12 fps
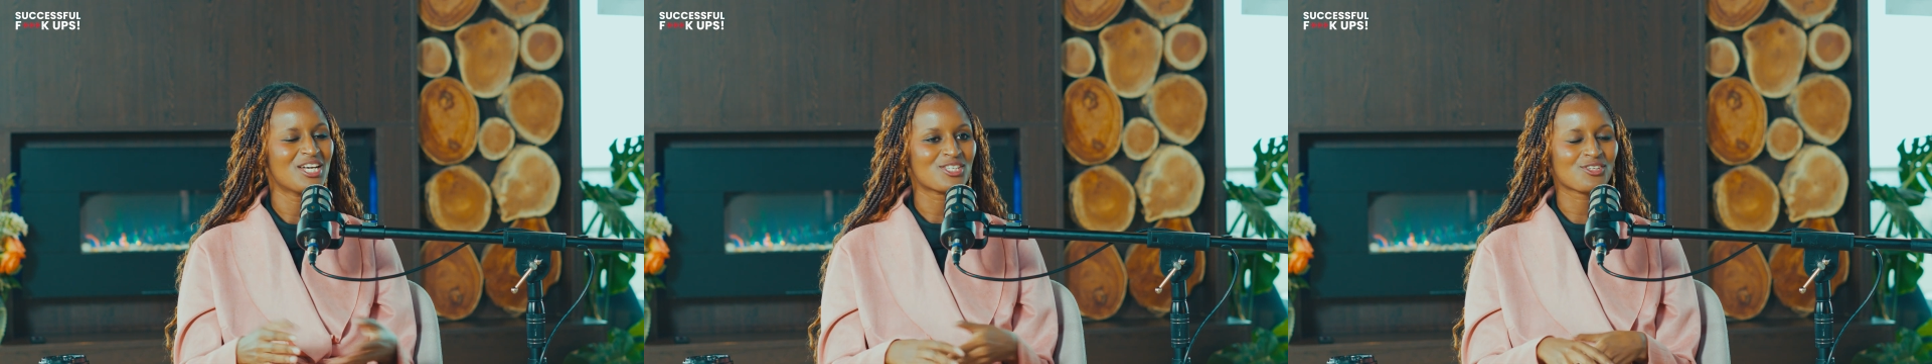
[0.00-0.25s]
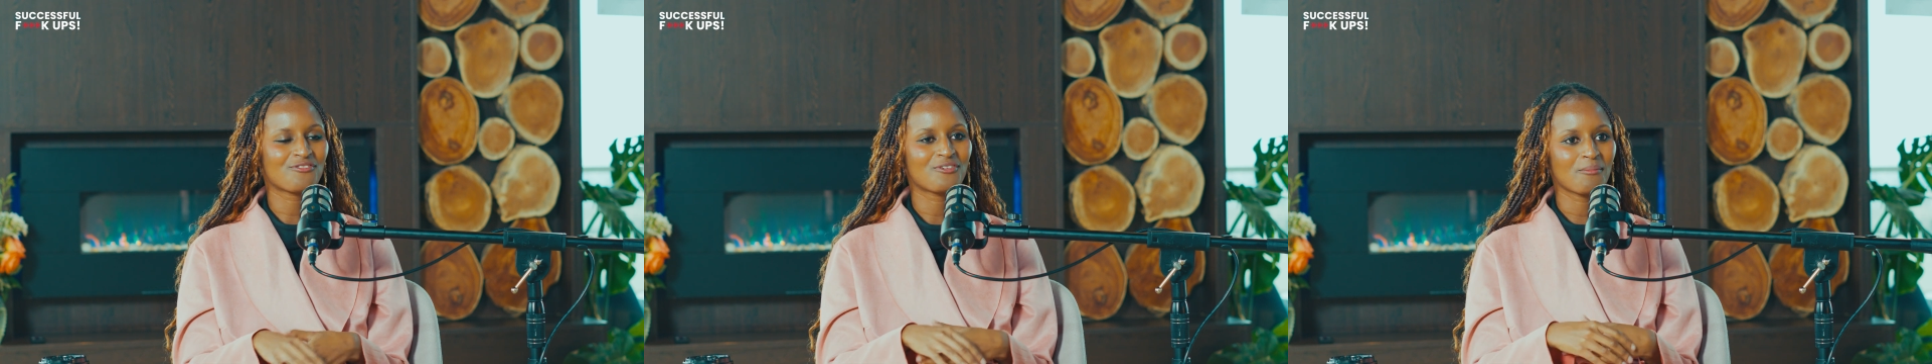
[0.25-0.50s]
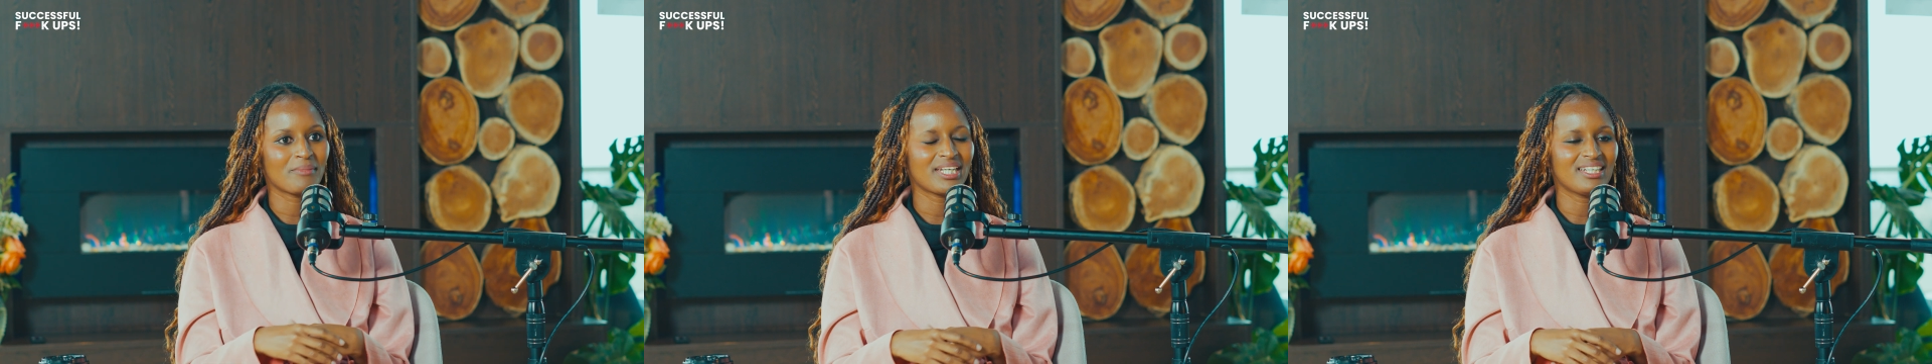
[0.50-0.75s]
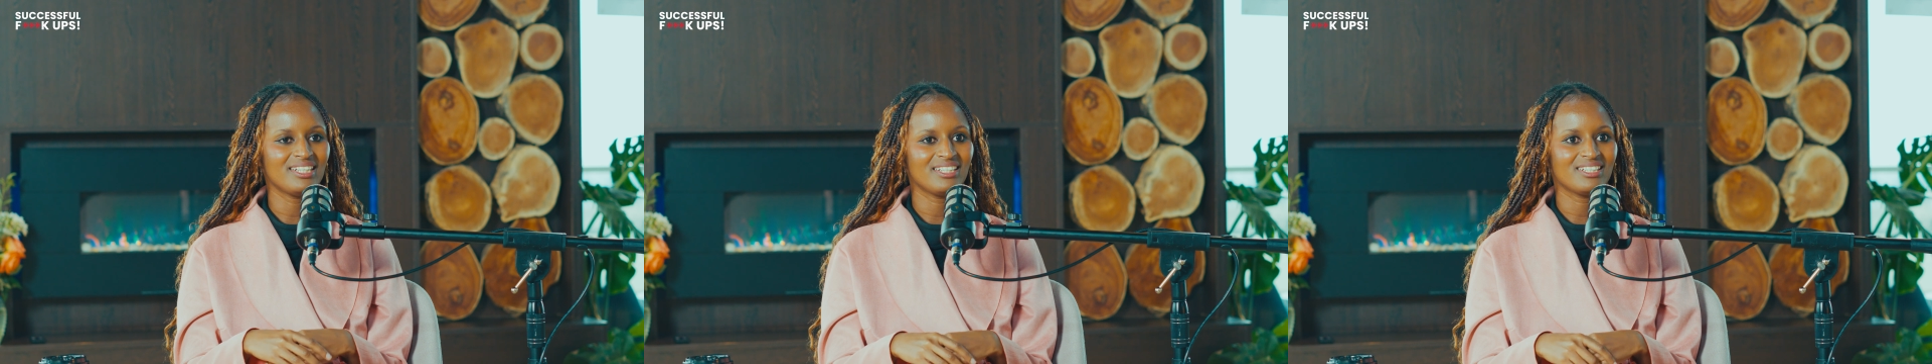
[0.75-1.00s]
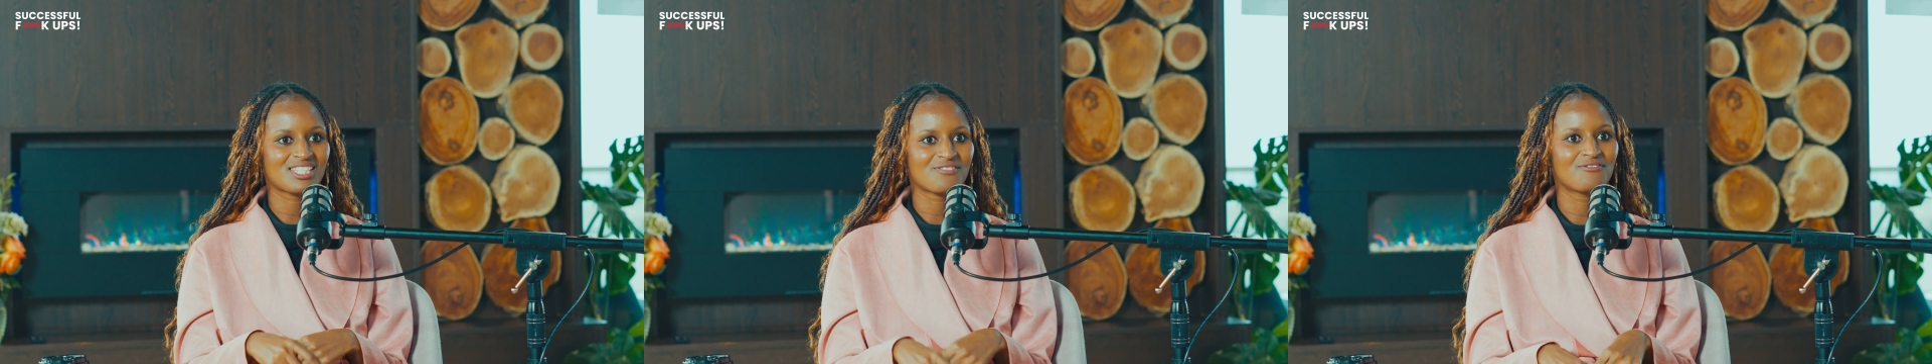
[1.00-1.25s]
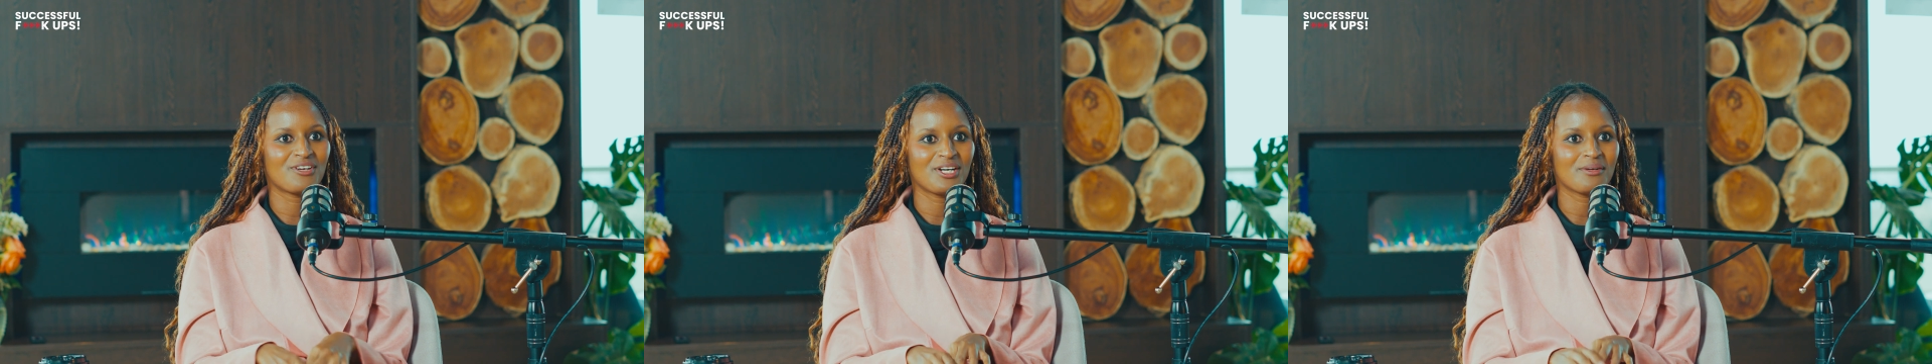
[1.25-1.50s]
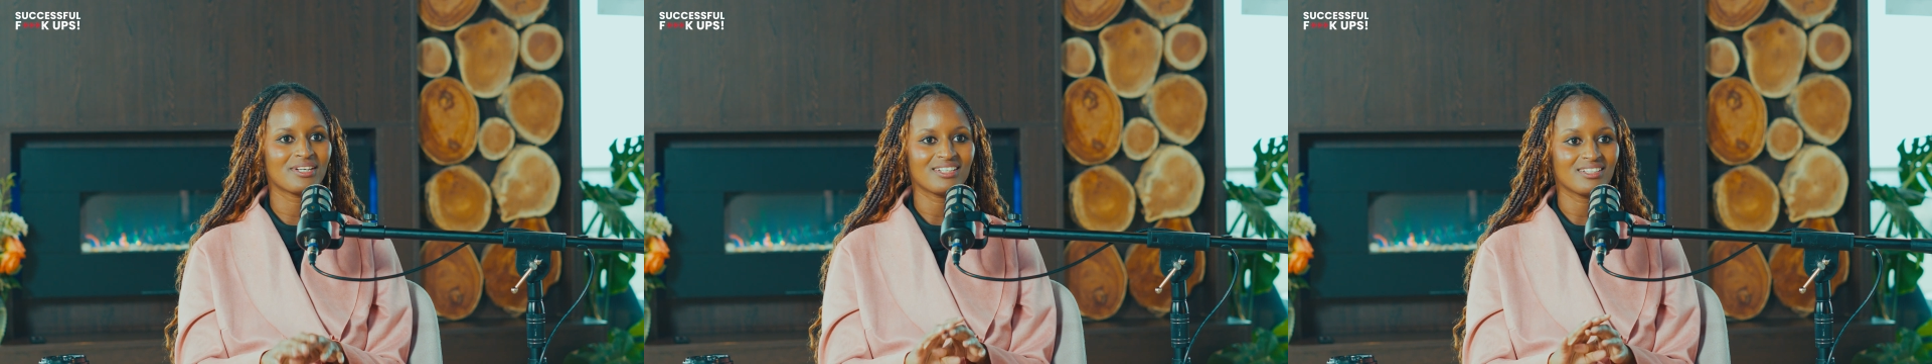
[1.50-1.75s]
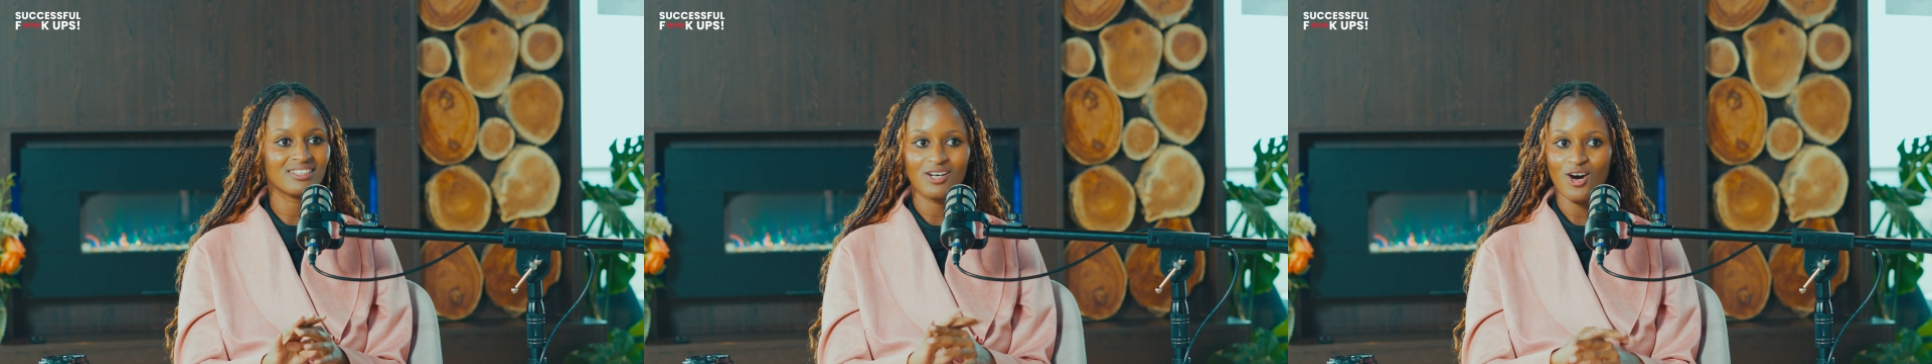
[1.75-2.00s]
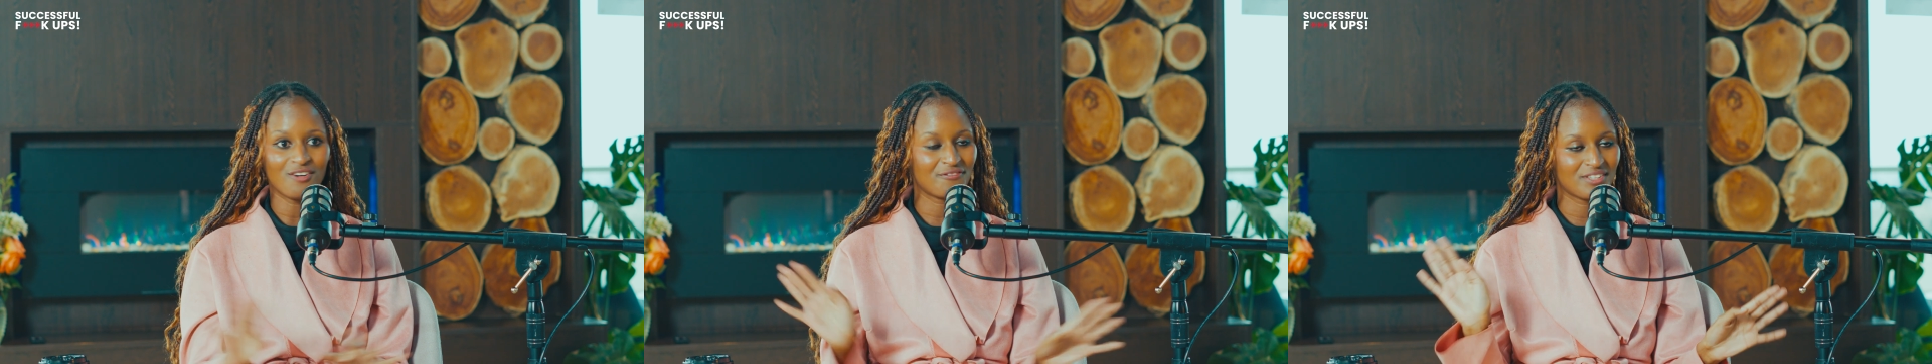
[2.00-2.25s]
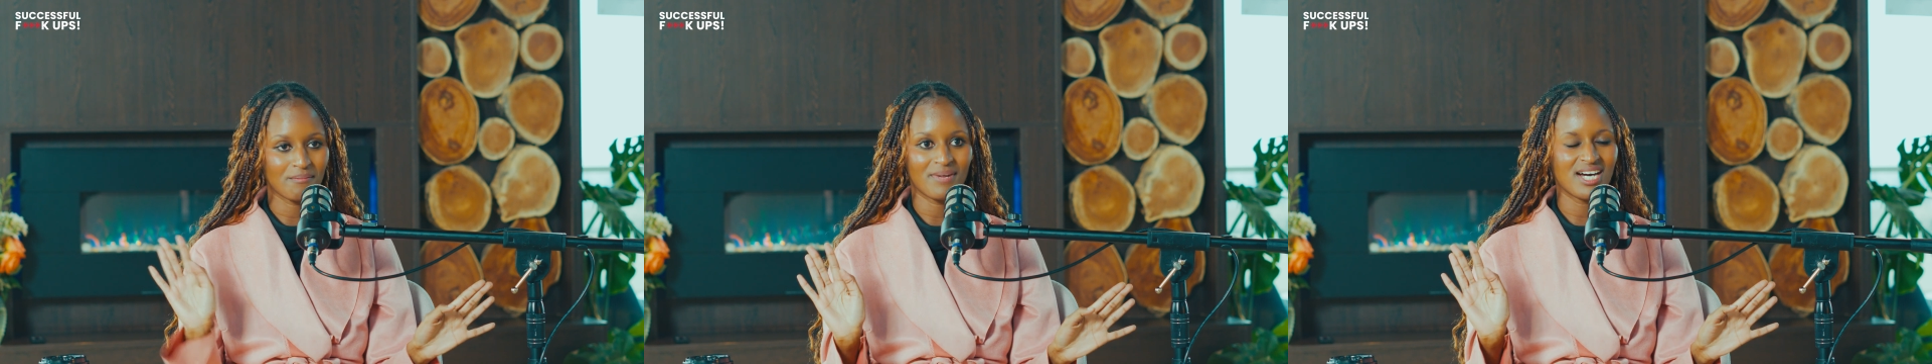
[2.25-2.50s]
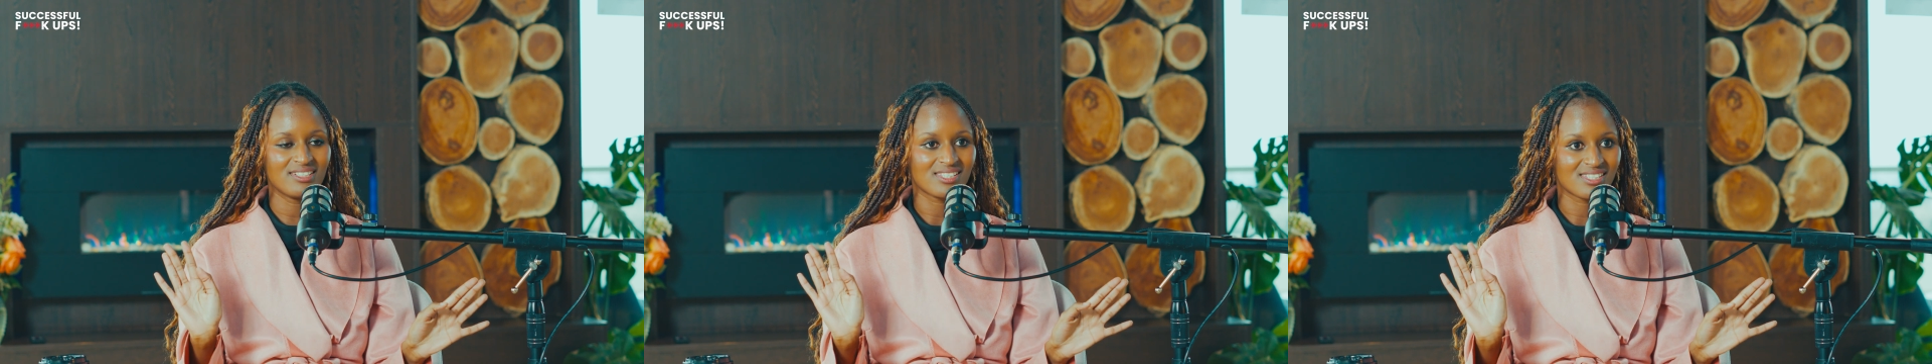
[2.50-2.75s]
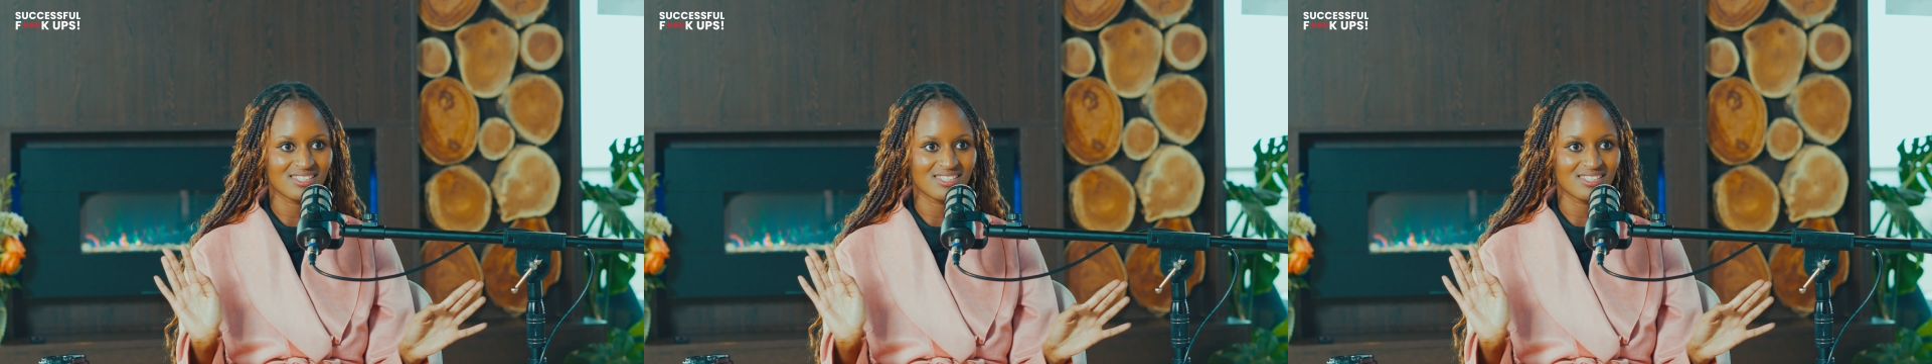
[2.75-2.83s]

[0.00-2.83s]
So for me, it's off the bat,